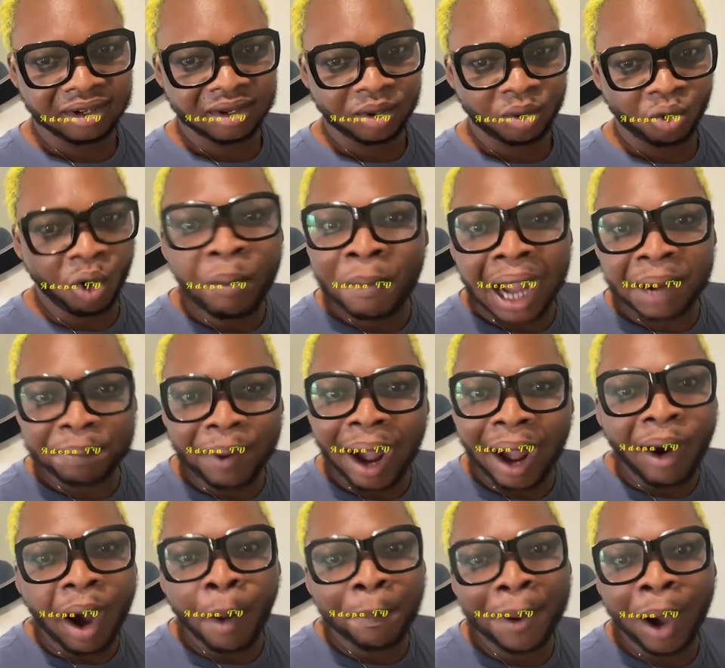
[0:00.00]
Uma
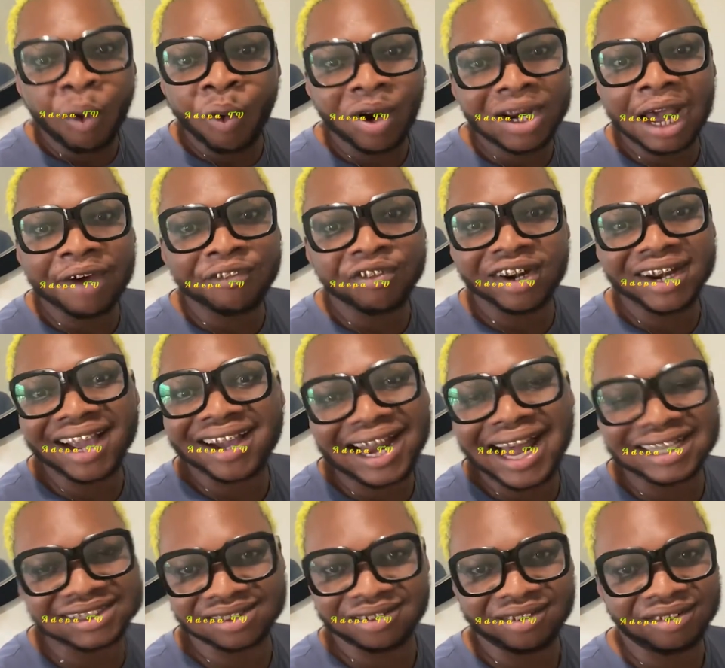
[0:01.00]
Brown up on whole level in
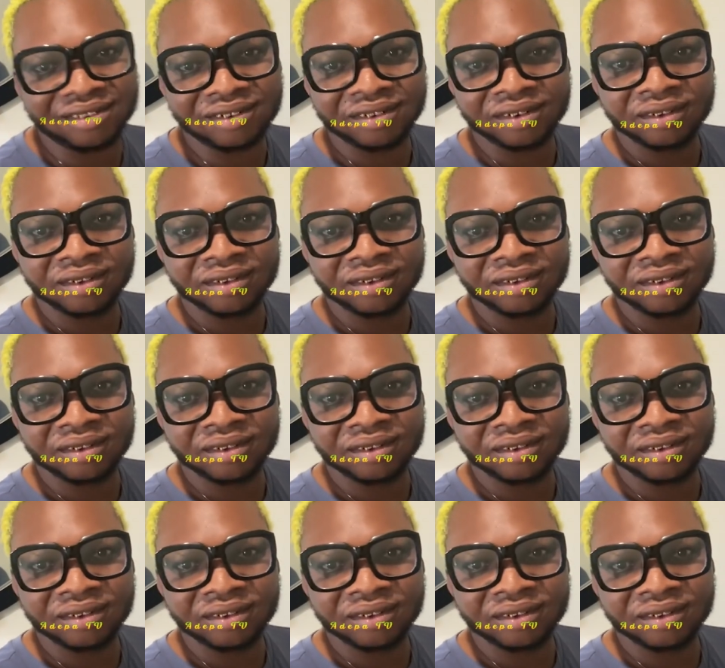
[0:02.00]
class no.